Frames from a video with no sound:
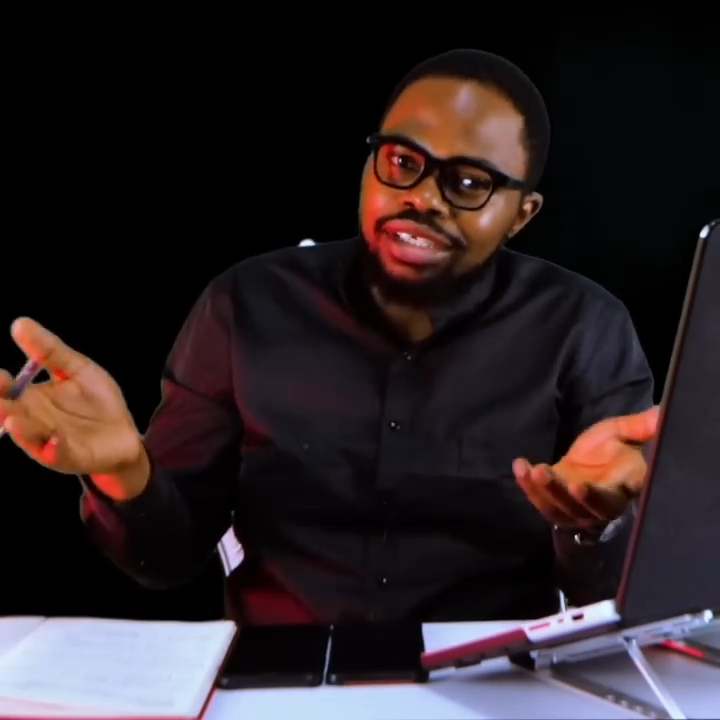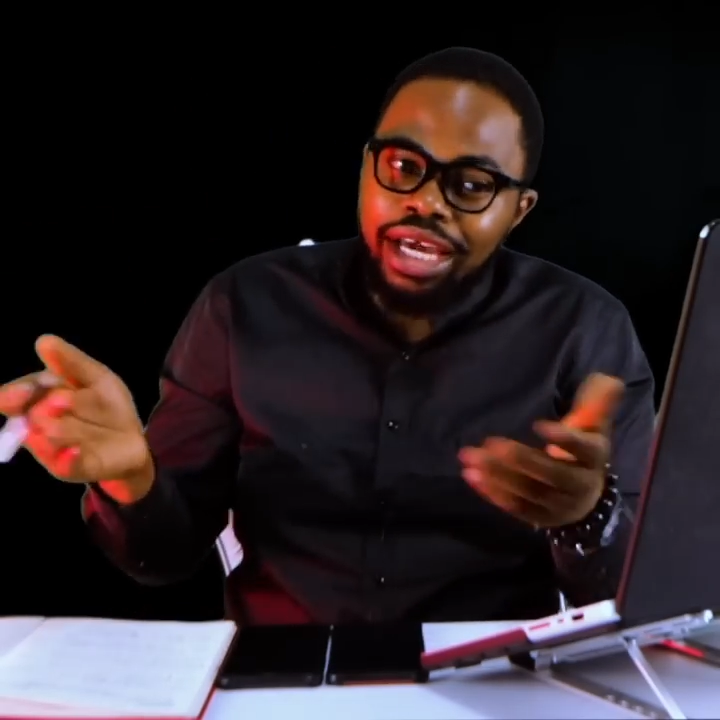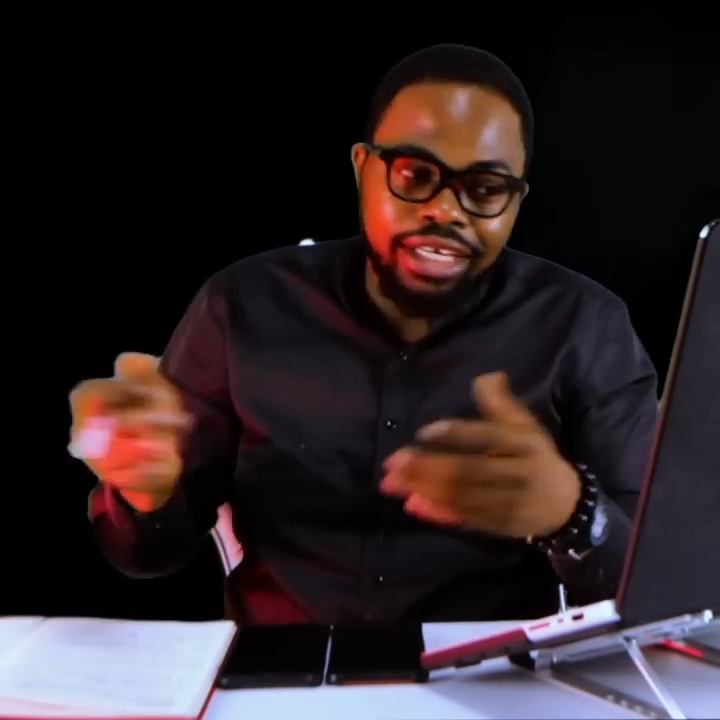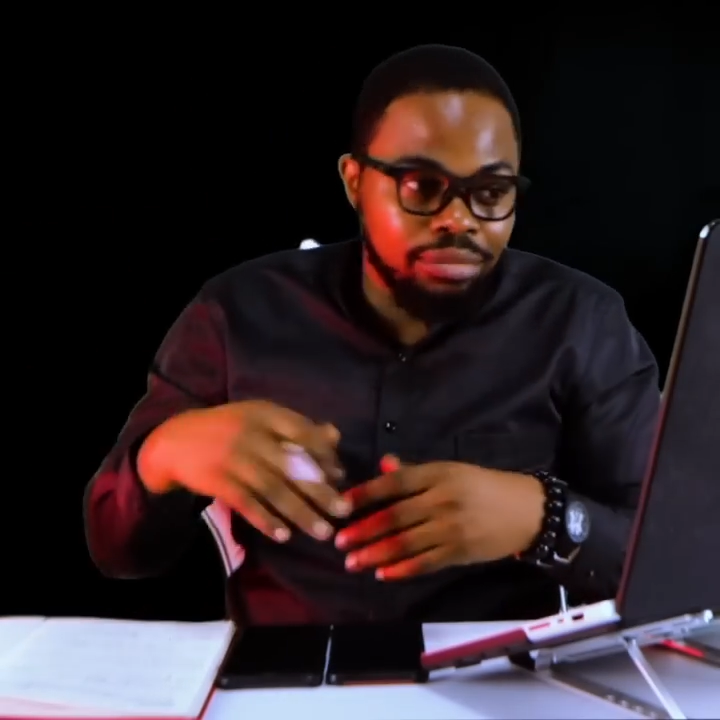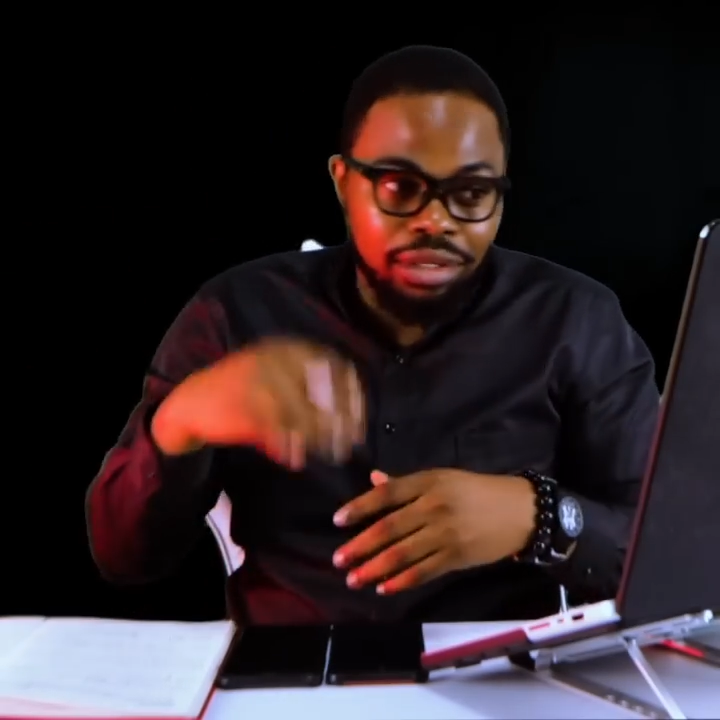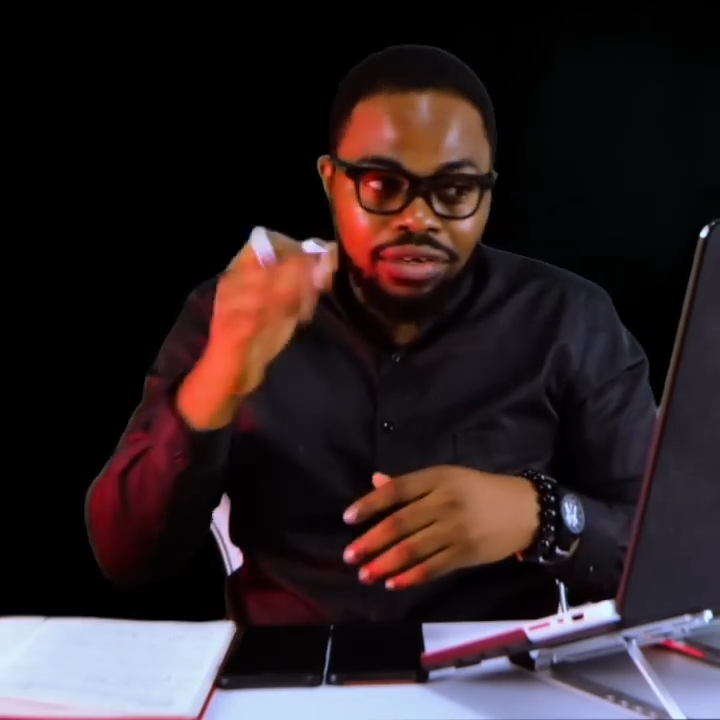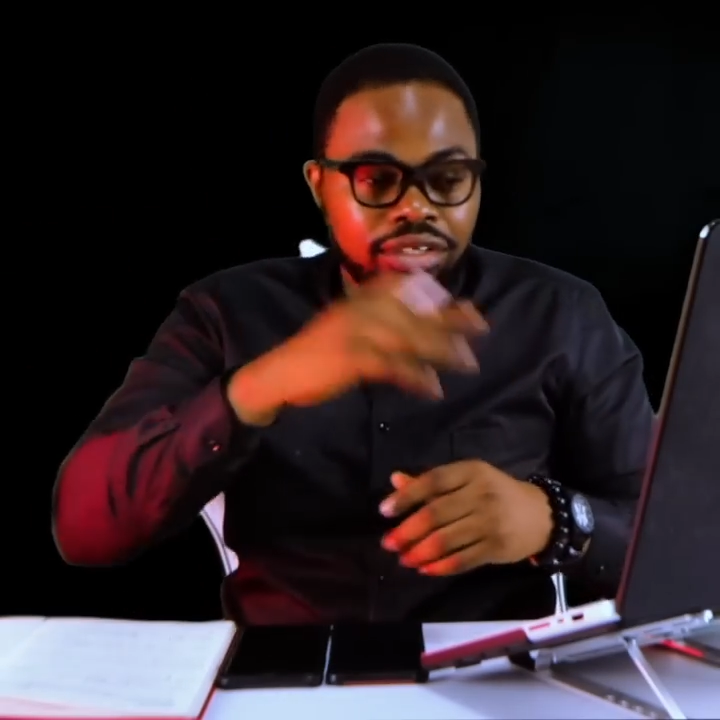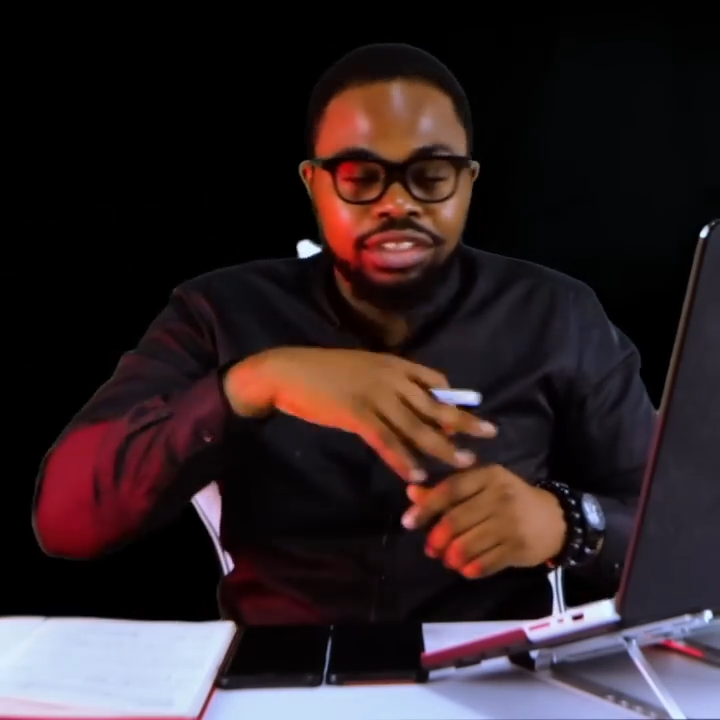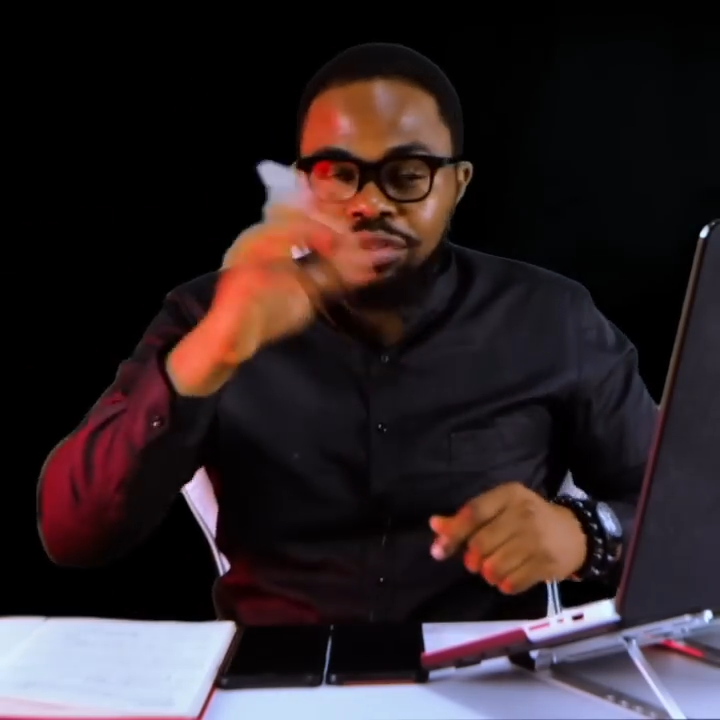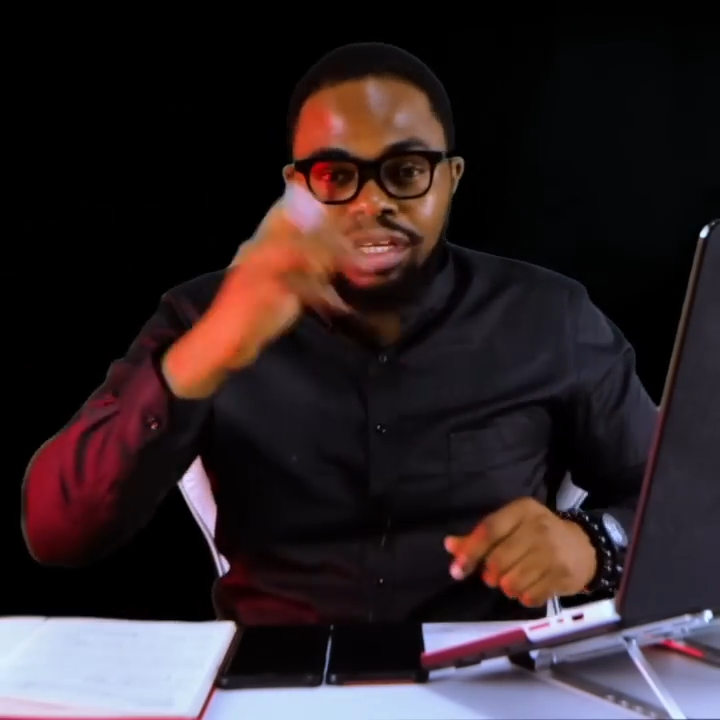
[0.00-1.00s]
I came
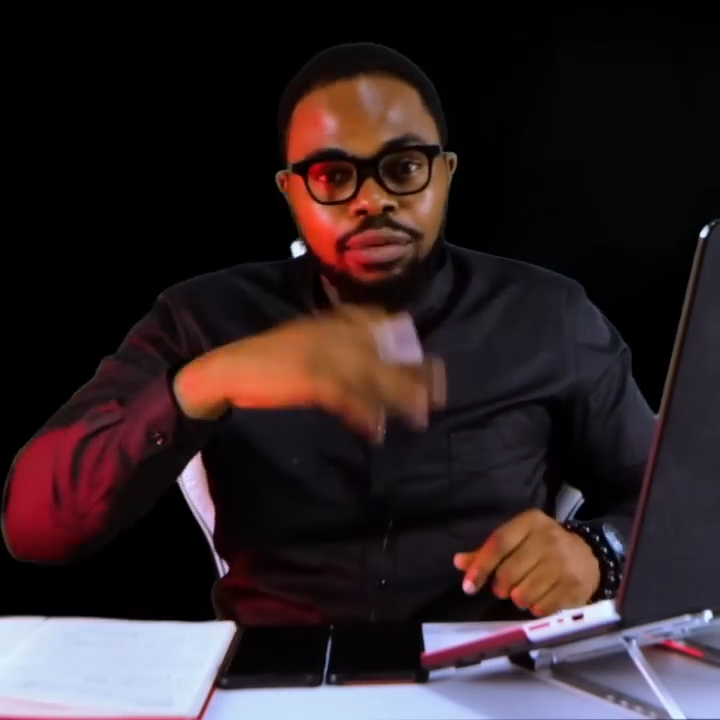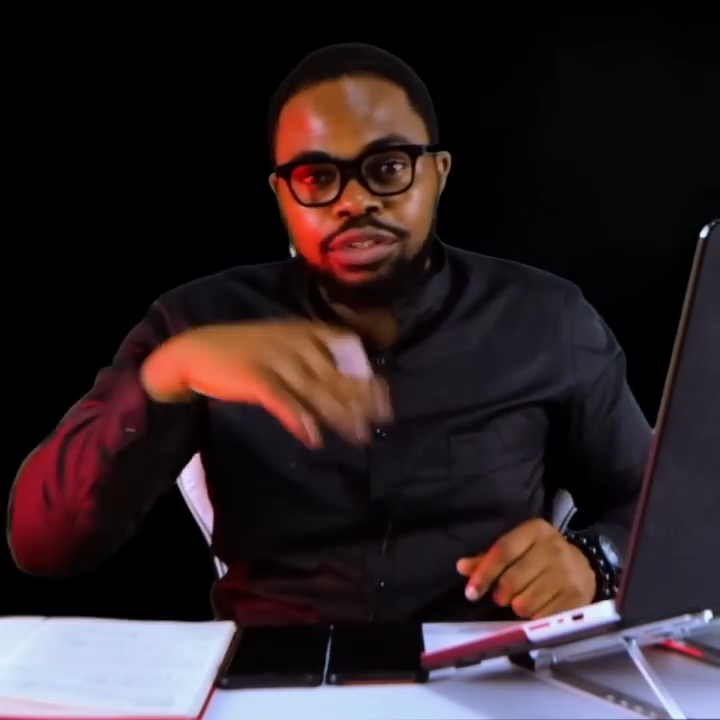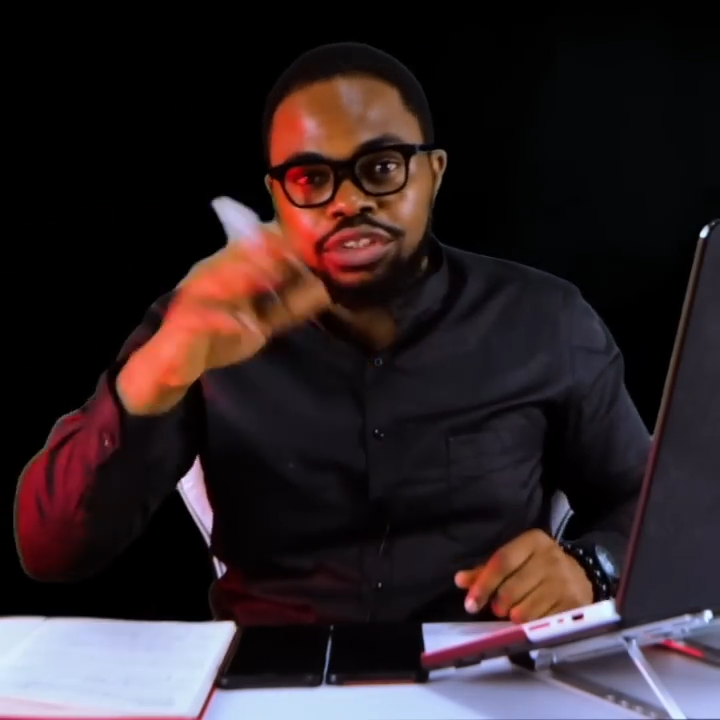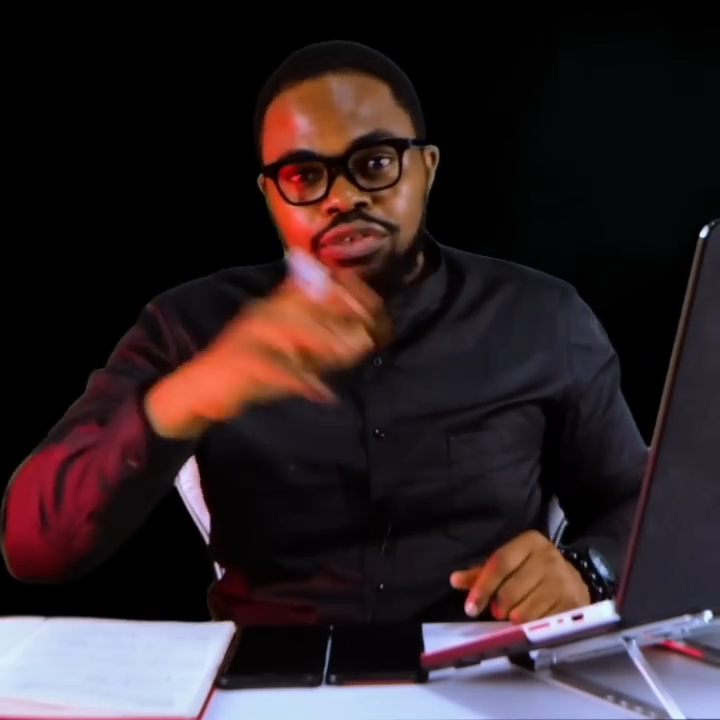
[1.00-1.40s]
across this when I was